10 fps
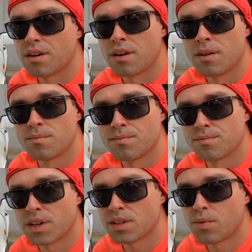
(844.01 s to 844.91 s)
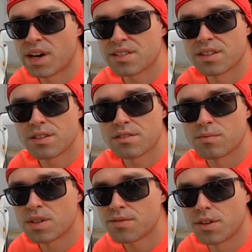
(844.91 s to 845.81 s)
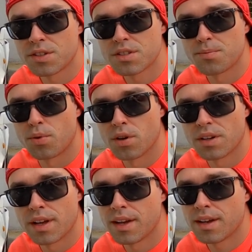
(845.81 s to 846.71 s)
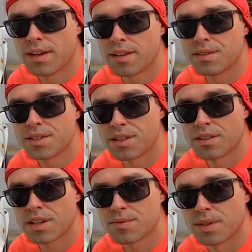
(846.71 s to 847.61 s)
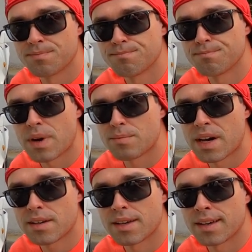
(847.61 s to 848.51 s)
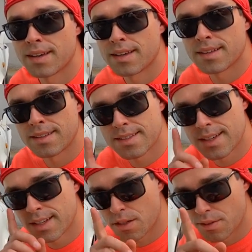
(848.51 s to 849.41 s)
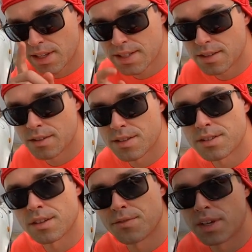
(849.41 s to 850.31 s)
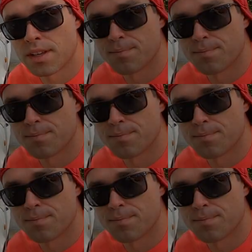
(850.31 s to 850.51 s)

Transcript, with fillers: Um, otherwise, thank you so much for all your support, and I will see you in the next one. Bye bye, and take care of classic cars. Don't forget.